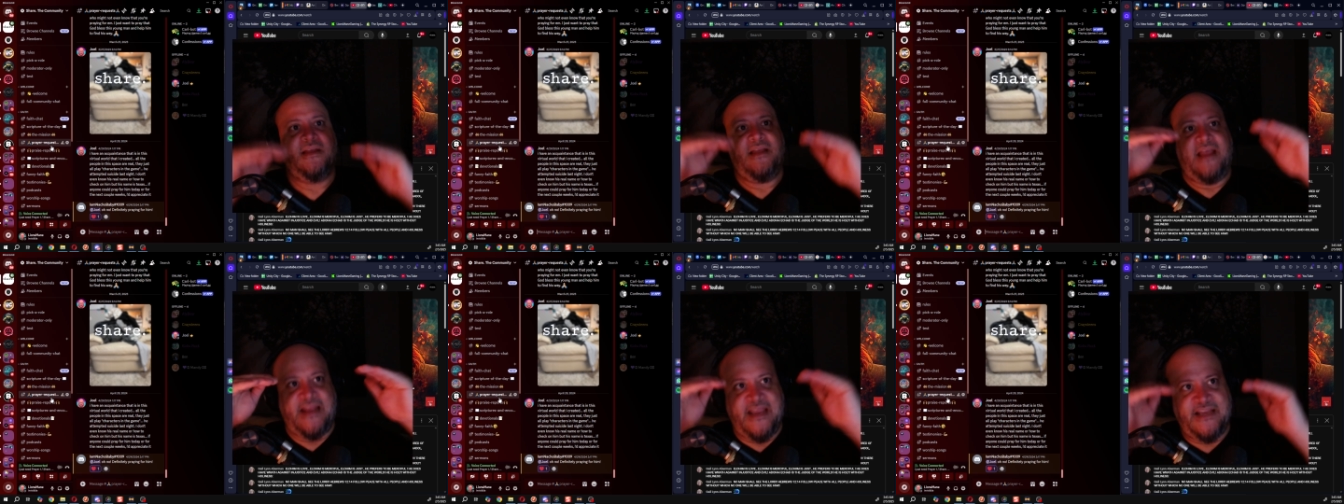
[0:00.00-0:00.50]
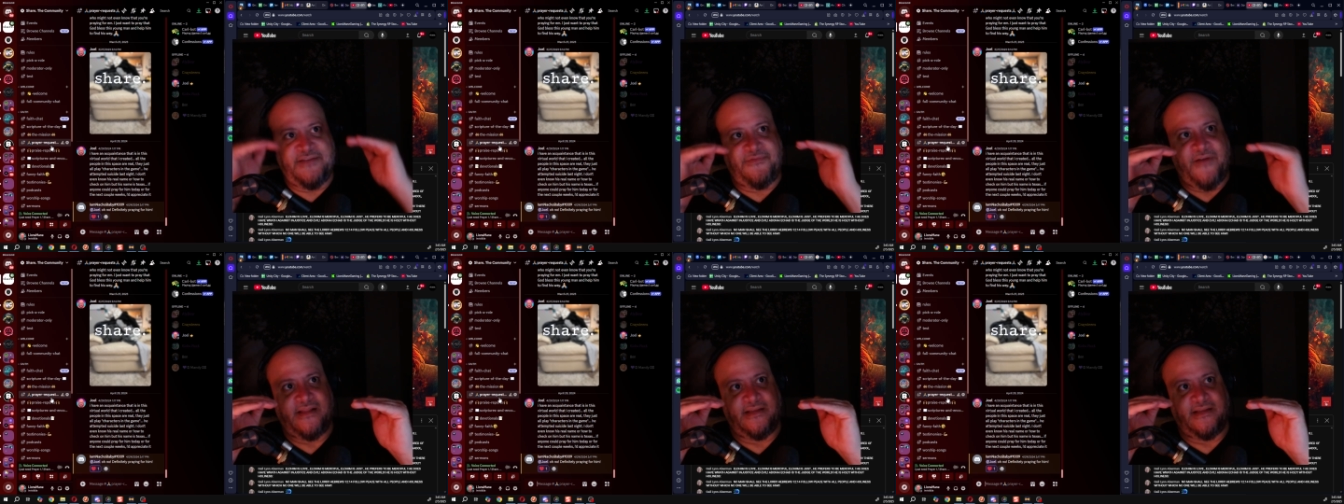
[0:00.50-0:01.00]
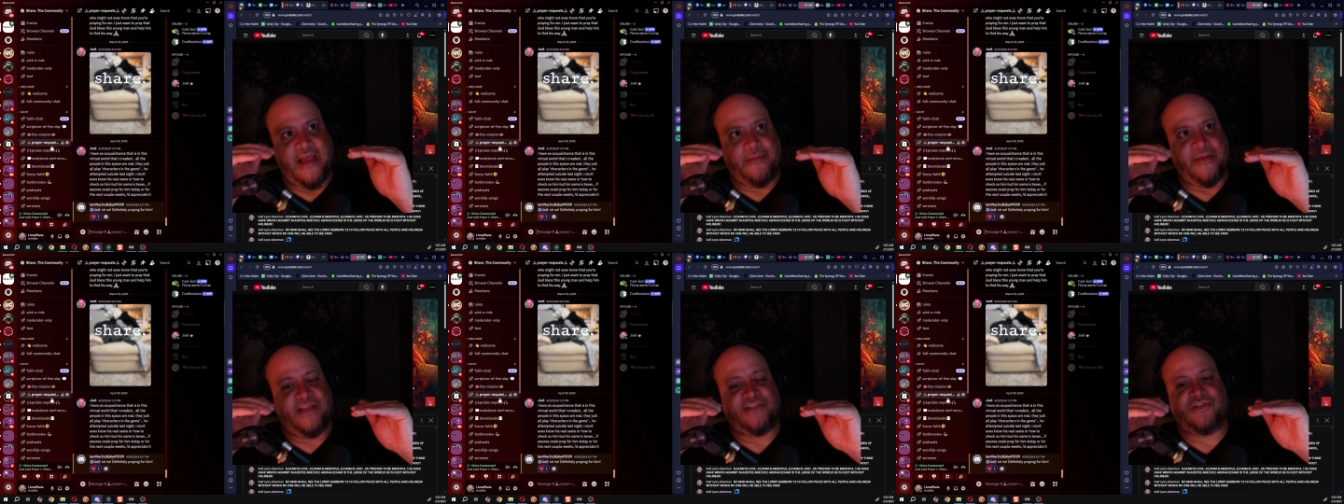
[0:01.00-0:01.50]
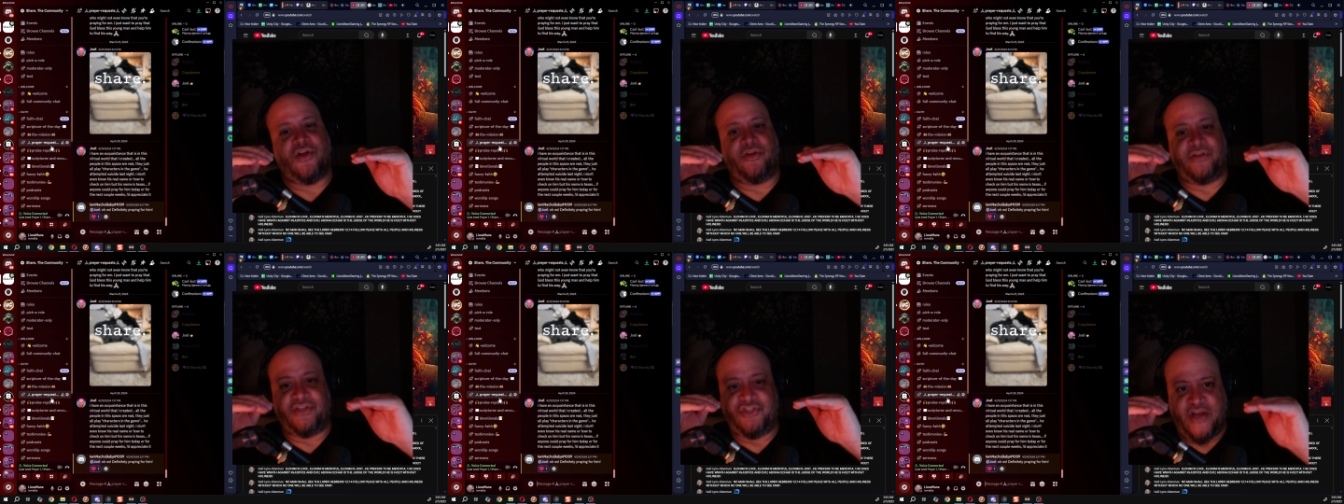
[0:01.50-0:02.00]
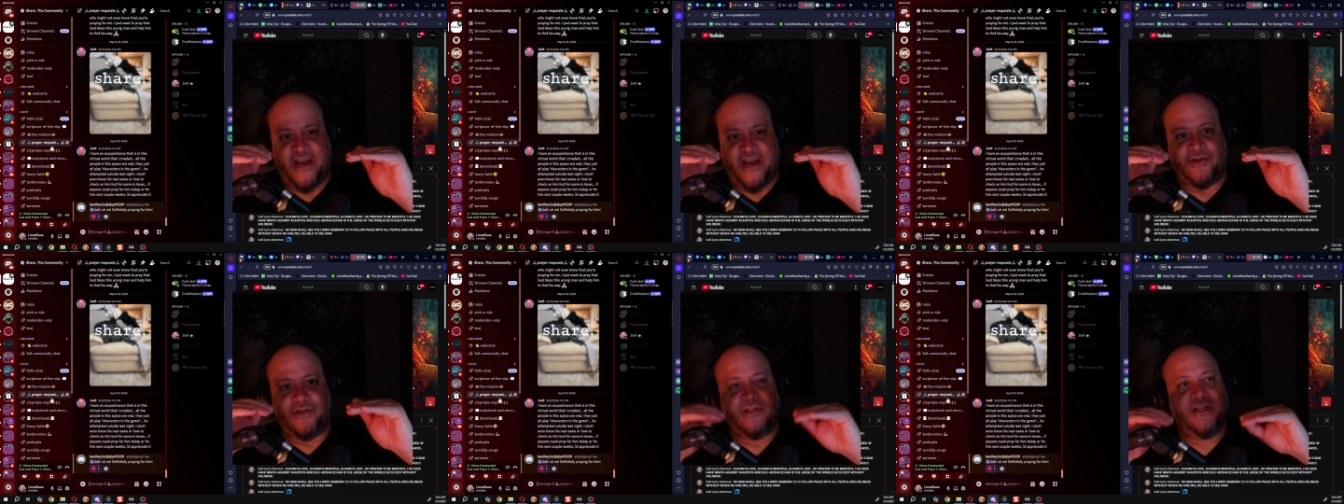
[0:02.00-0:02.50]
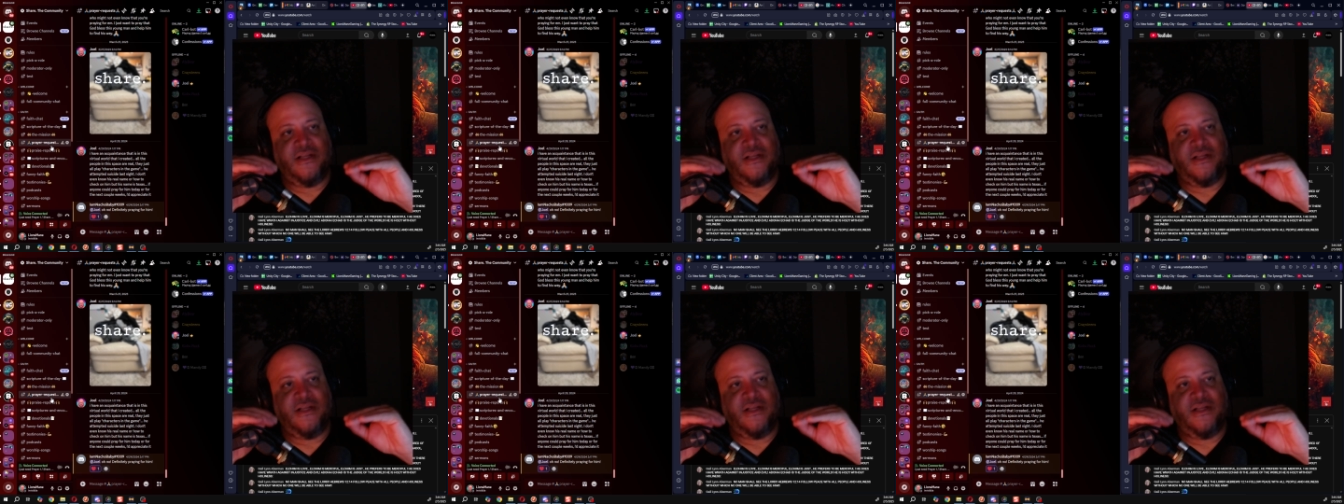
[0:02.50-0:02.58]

And each filing cabinet is called a channel.